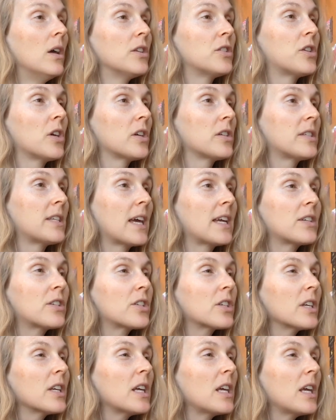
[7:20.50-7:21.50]
So
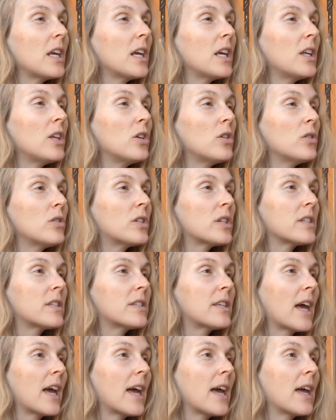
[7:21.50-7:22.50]
essentially, you
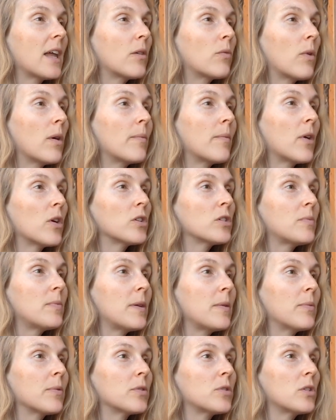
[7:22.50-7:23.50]
just said what most
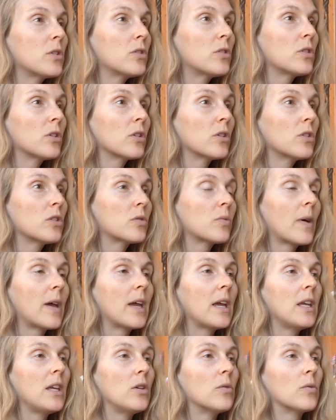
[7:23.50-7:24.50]
people do to lose
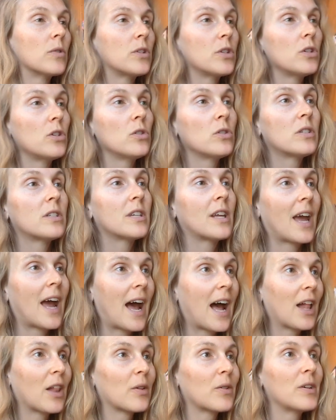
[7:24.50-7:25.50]
weight. You reduced
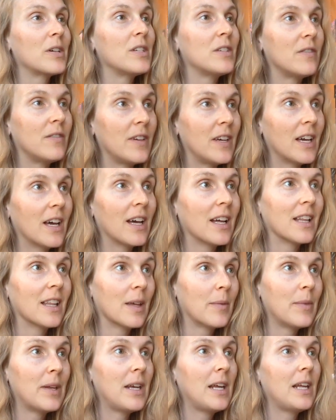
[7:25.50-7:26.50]
calories via
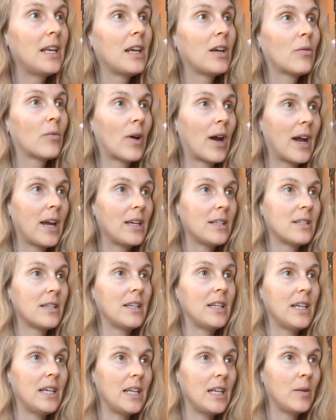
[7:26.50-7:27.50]
eliminating rice
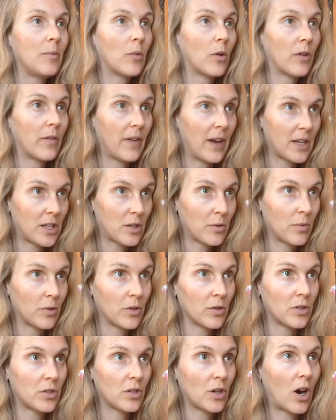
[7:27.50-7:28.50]
and eating more
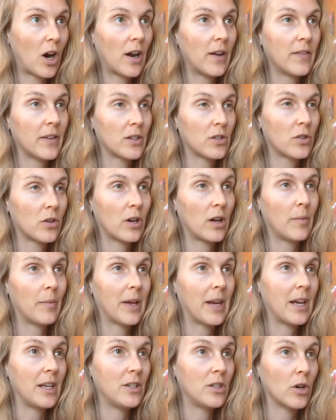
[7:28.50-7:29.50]
vegetables. Sorry, Victoria,
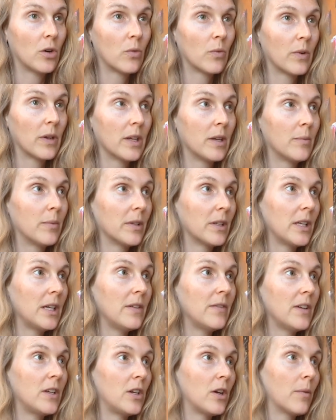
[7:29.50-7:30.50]
but I don't really
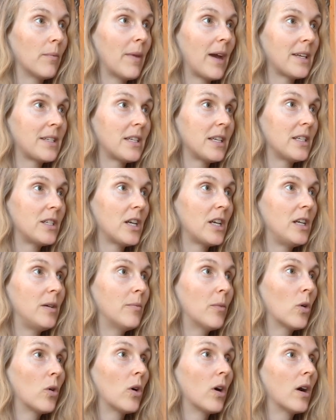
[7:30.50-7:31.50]
believe in your message
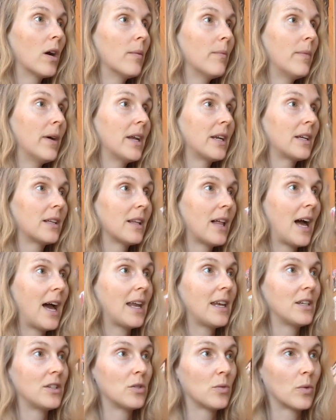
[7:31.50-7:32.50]
anymore, but
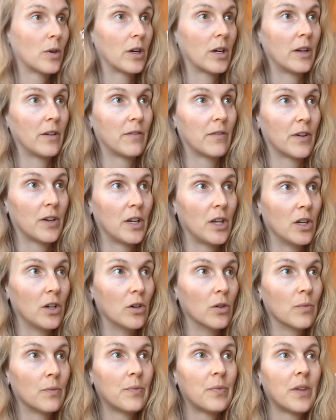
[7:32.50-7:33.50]
glad it's working for
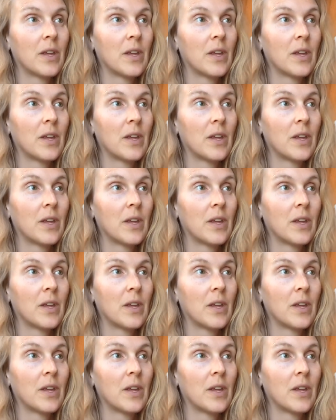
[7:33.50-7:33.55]
you.